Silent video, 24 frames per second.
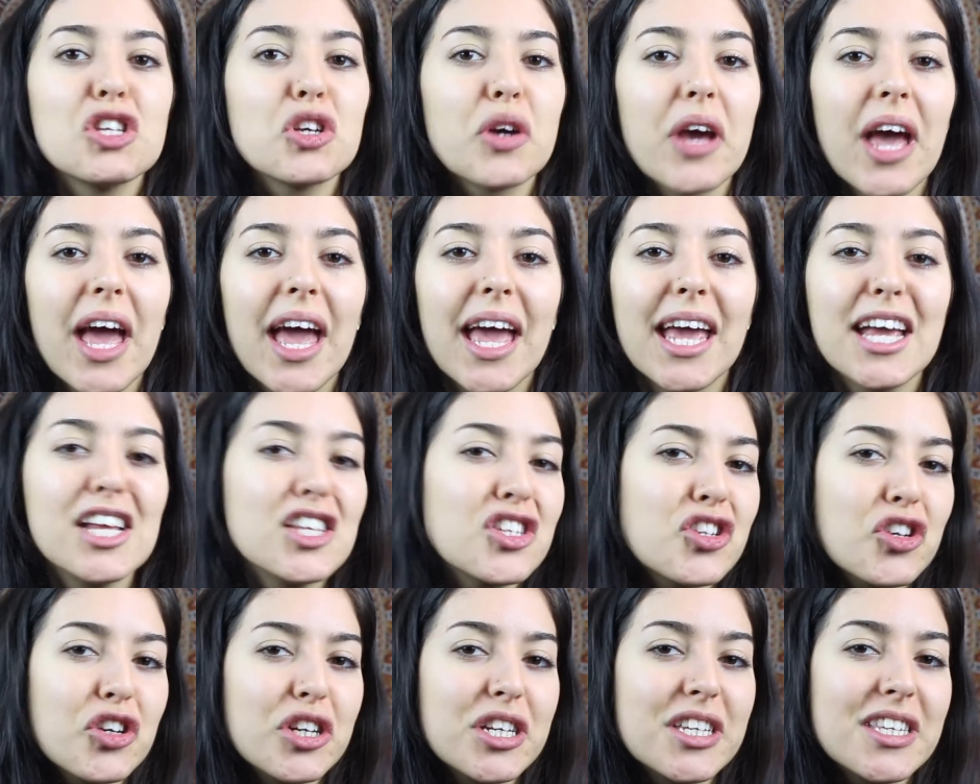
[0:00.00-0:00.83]
okay,
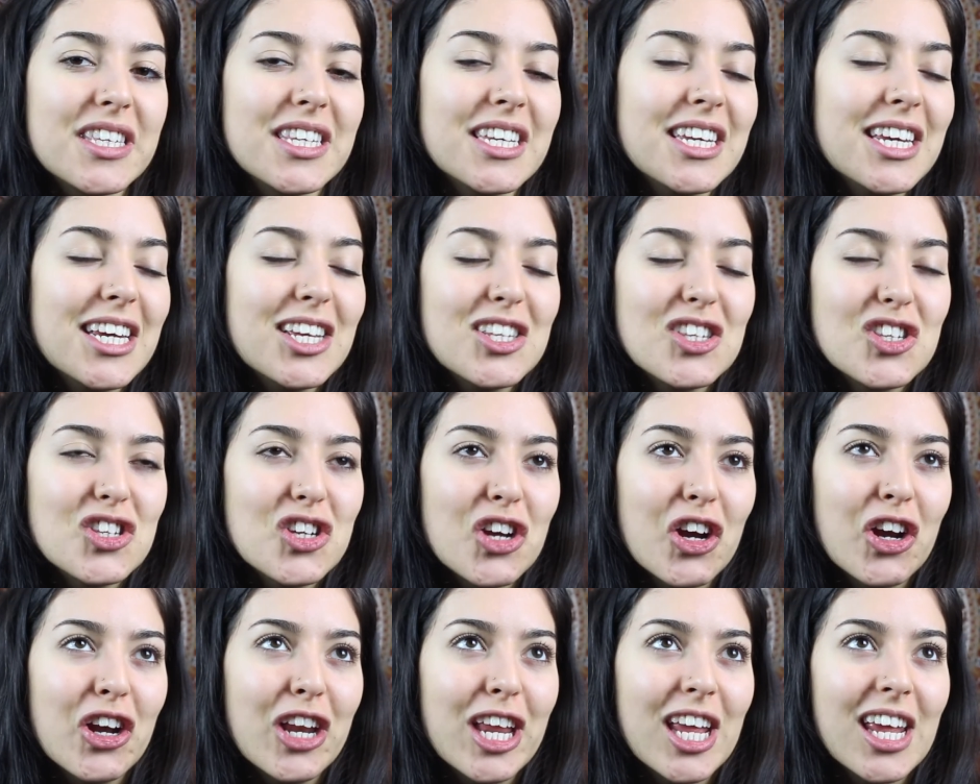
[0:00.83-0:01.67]
it's greasy, it's
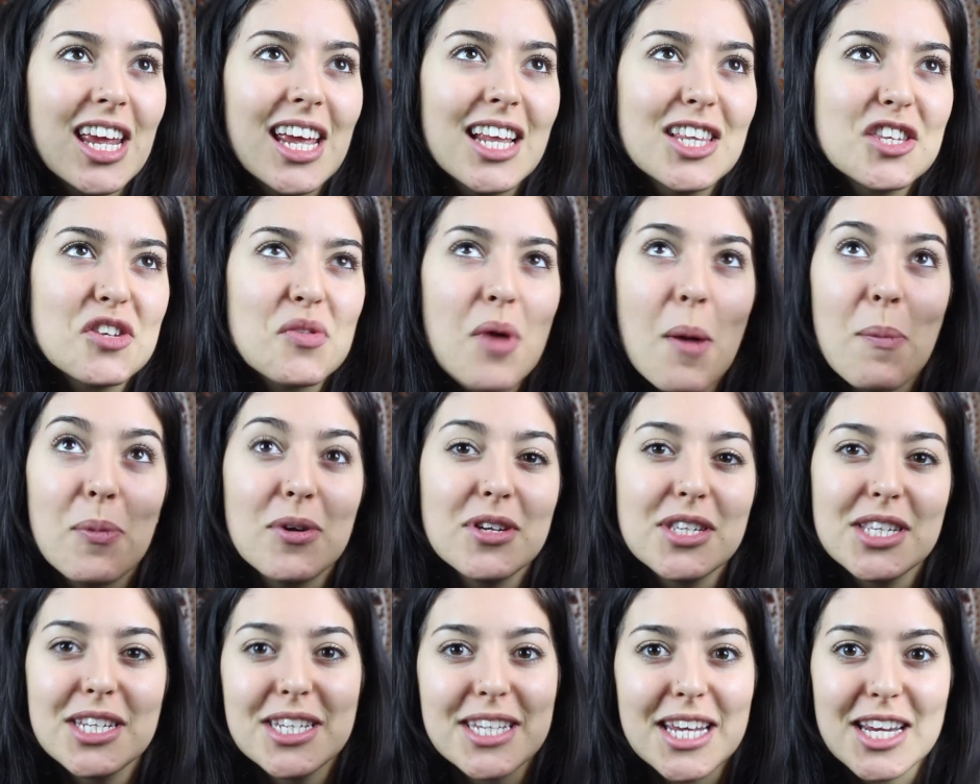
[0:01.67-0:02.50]
dirty, it's a
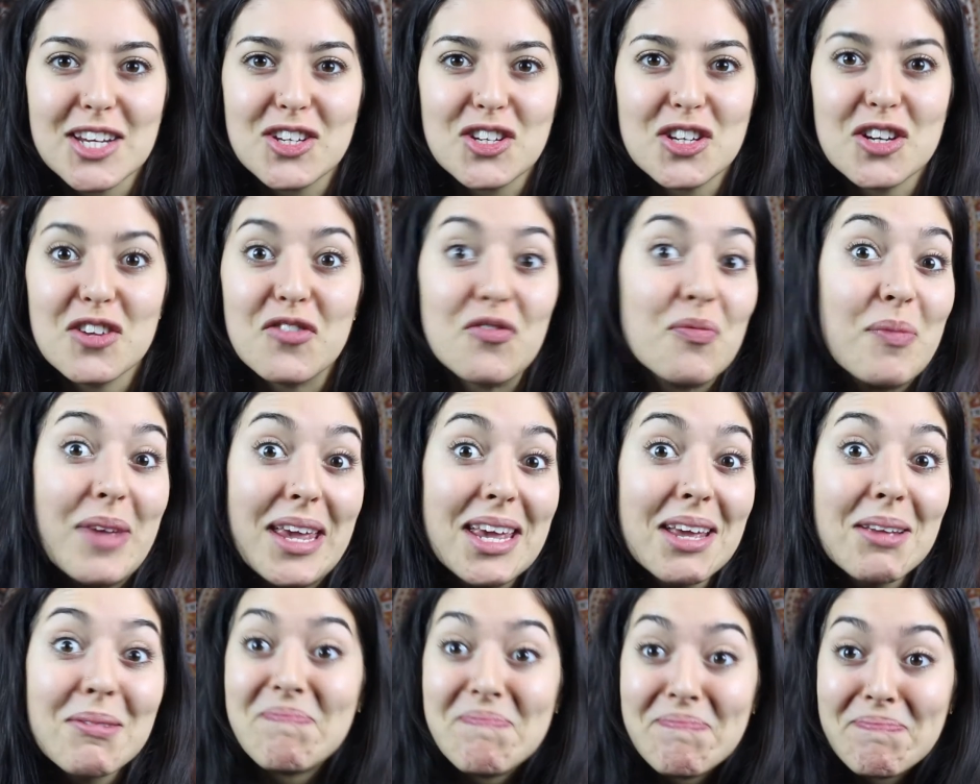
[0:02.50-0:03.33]
representation of
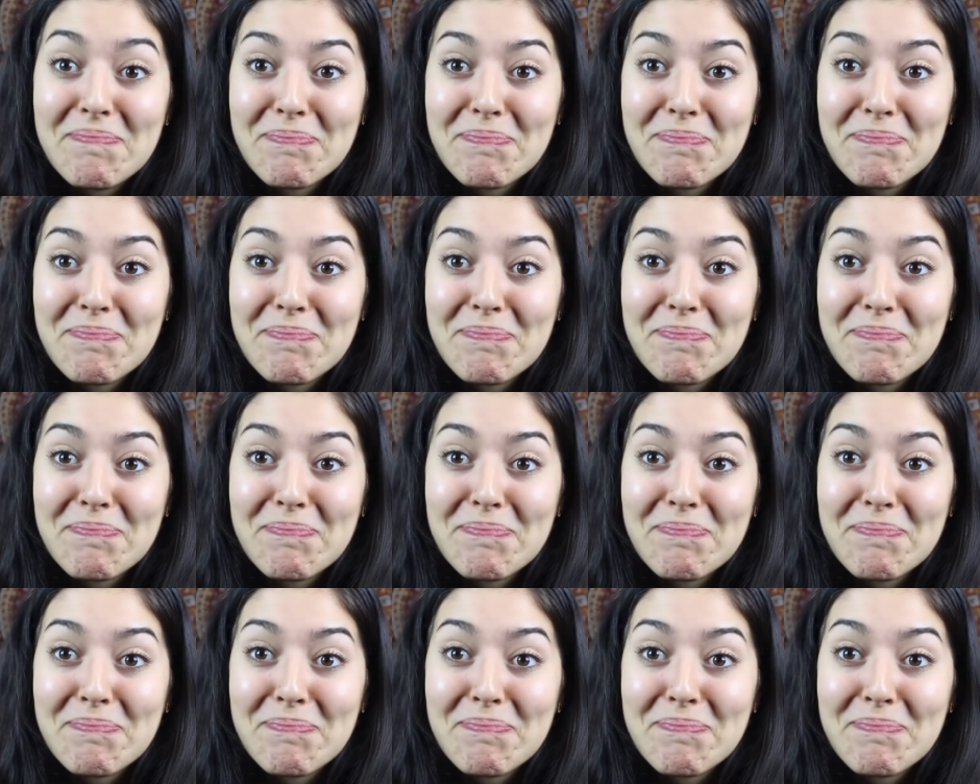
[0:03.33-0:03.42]
me.